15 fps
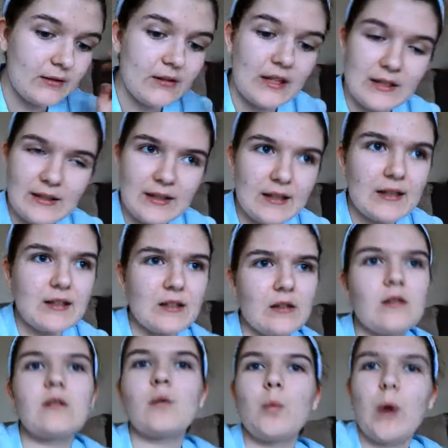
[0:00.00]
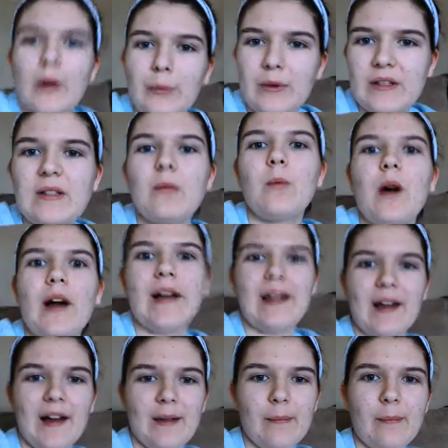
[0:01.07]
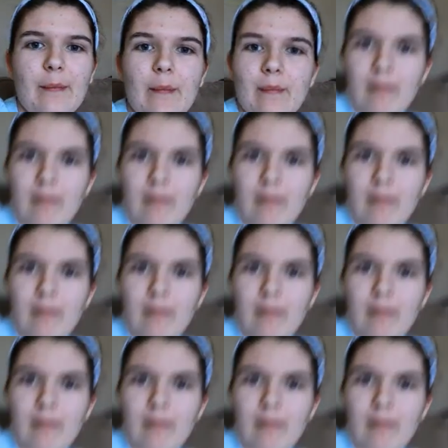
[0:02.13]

this is the one reason why I'm